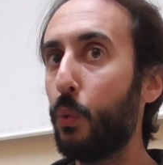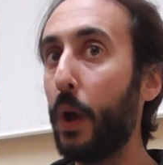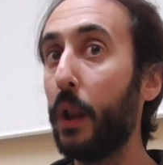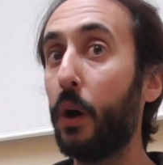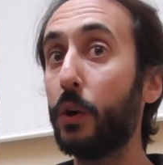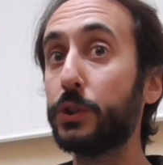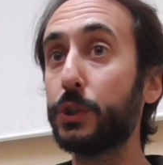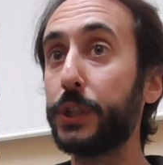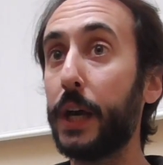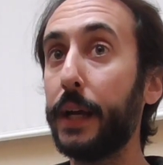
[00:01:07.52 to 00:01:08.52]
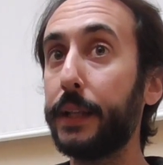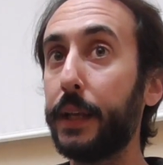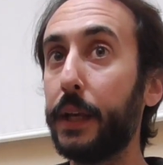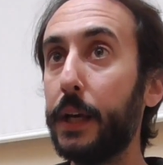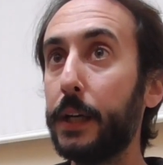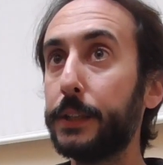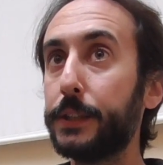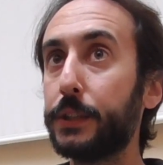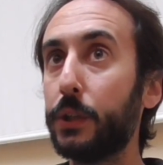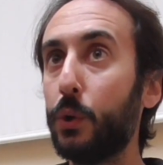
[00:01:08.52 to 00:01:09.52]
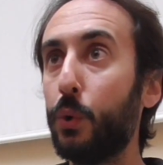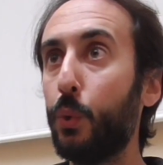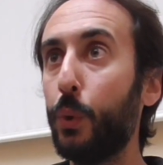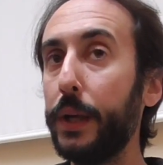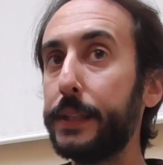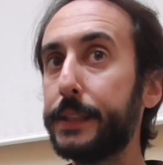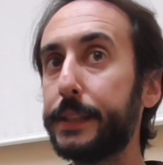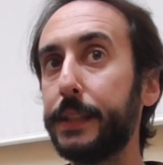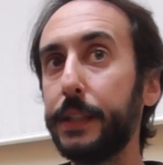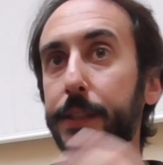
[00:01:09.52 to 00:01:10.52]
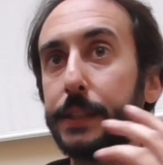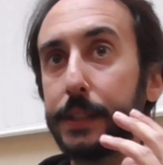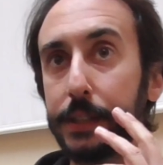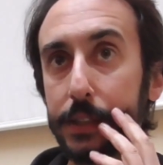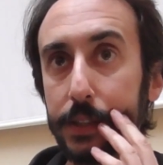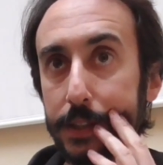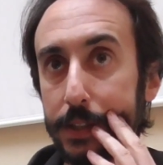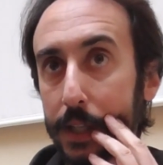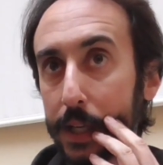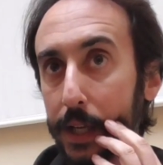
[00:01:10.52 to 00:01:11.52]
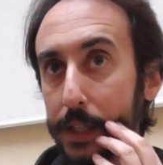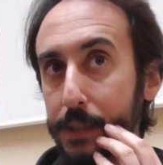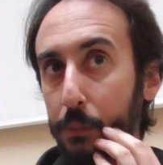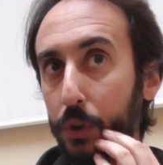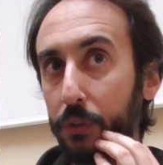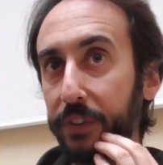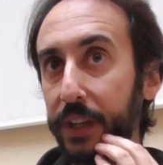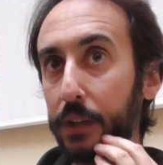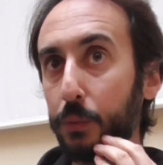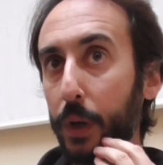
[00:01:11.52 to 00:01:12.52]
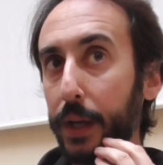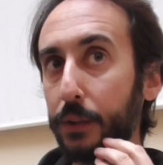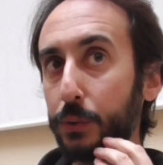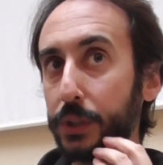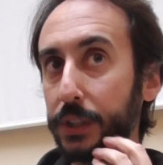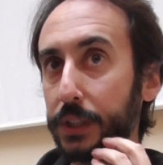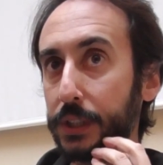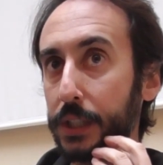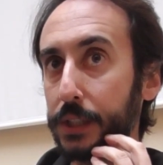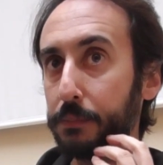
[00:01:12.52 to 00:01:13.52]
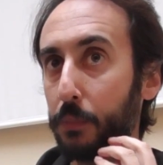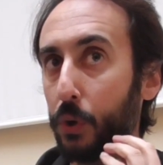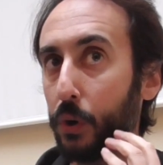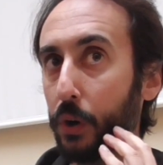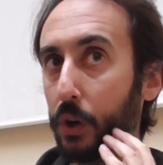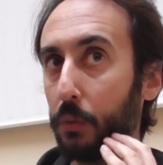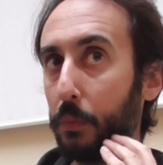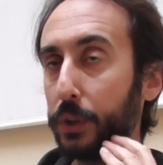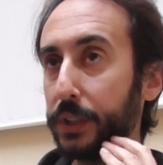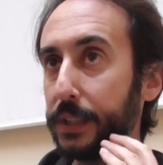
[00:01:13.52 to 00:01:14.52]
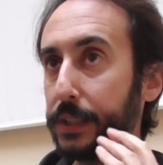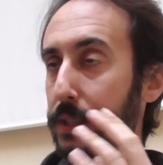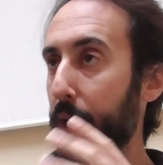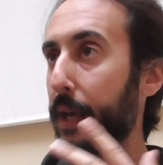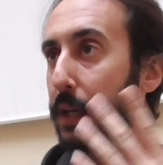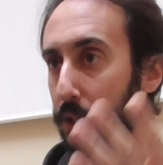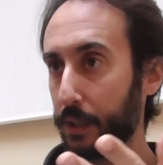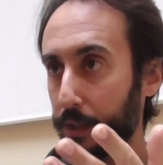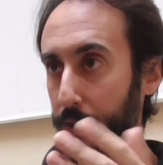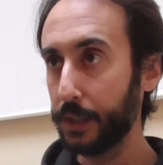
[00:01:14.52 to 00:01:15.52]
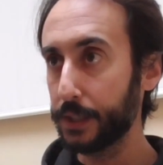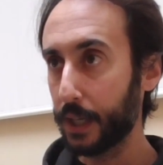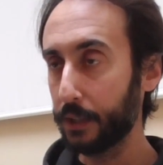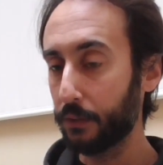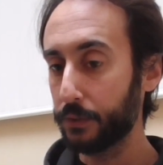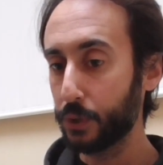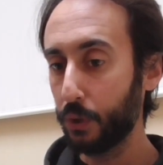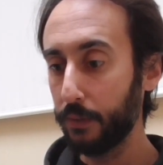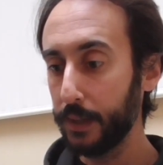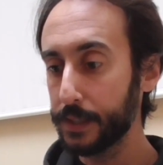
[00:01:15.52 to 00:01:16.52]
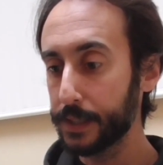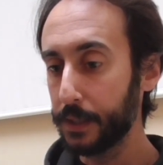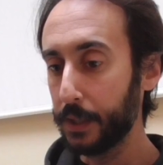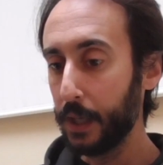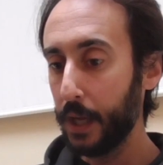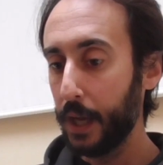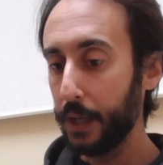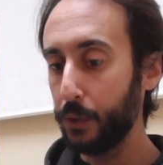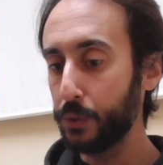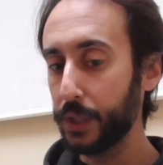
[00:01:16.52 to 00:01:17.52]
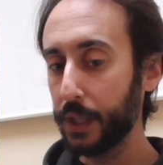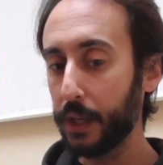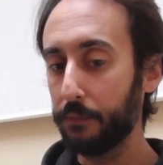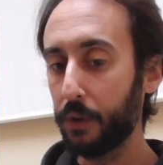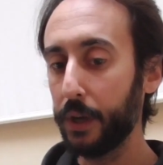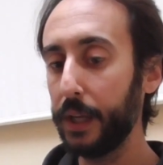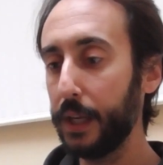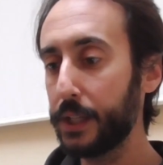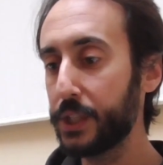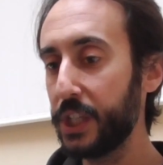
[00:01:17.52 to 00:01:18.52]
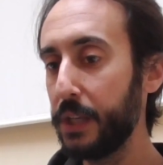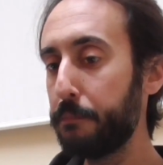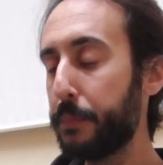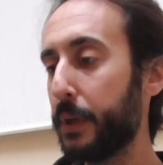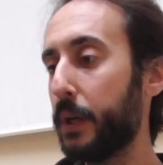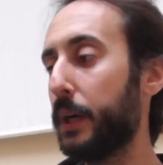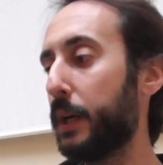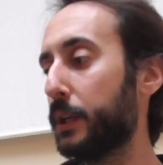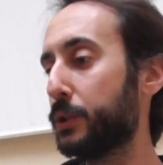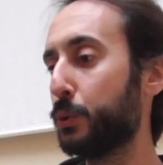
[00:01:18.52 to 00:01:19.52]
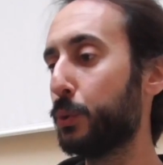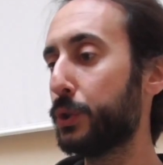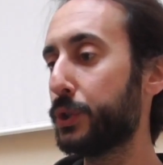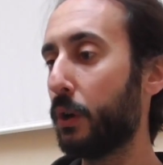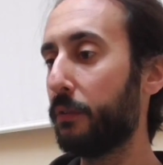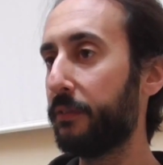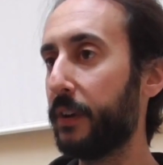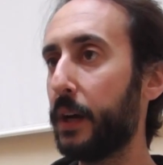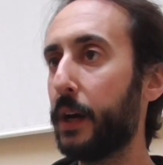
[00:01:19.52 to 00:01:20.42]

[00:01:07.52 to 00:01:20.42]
Well, on society, so it's a more convenient way to synthesize more commodities like these kind of solvents using a very cheap source of